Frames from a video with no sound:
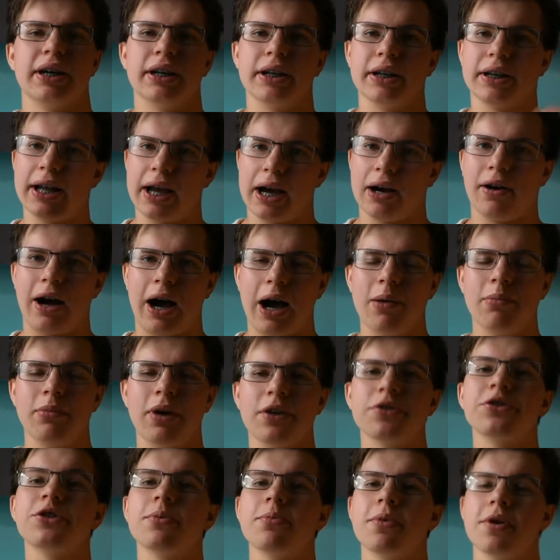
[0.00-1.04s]
Now, I'm
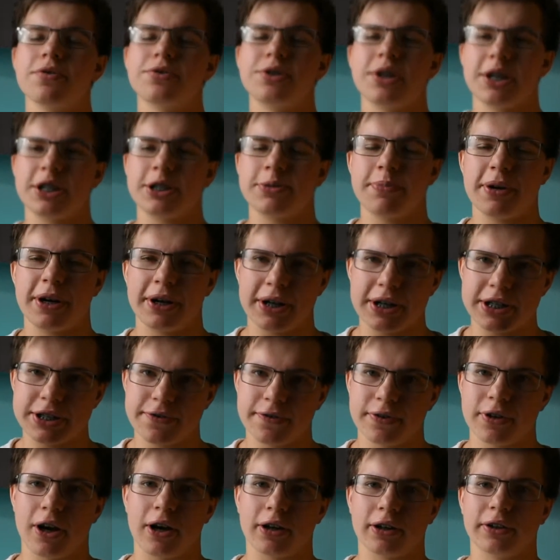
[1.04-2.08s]
not the most experienced
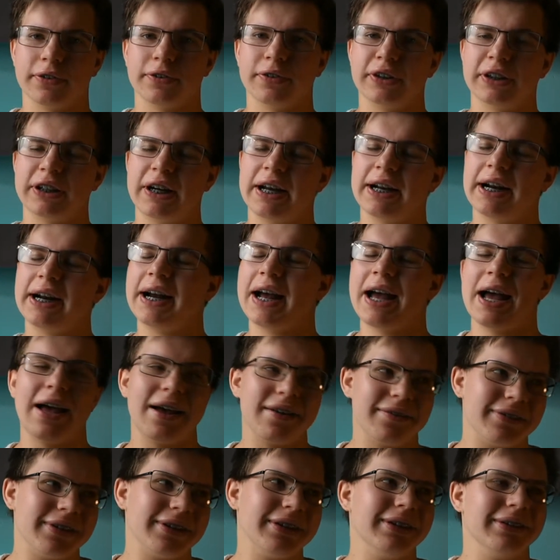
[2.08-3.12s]
photographer and I
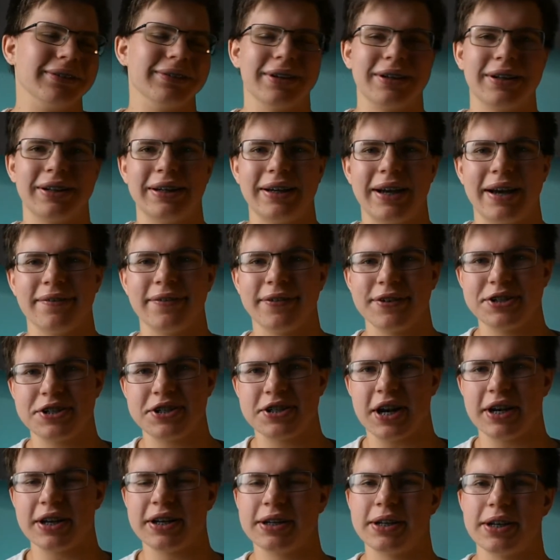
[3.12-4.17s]
haven't really ever
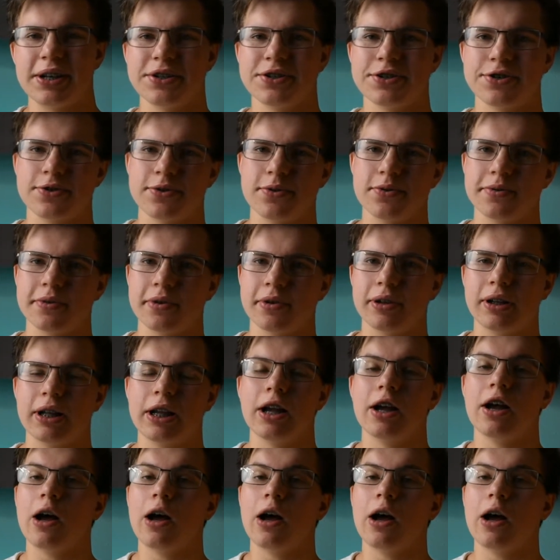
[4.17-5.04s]
studied it in school,